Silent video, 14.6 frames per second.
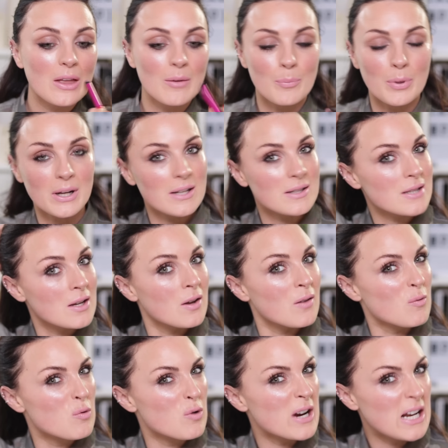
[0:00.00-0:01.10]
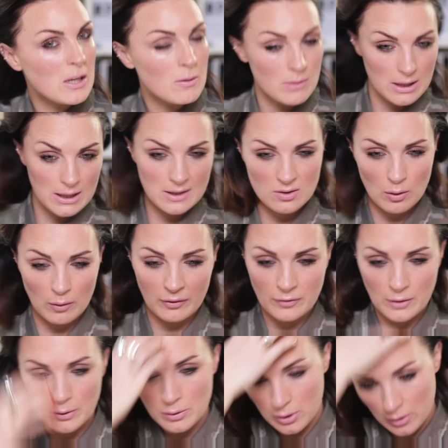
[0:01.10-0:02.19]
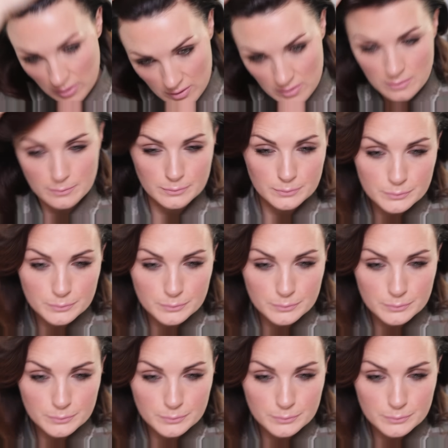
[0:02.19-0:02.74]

but it's really, really soft focus.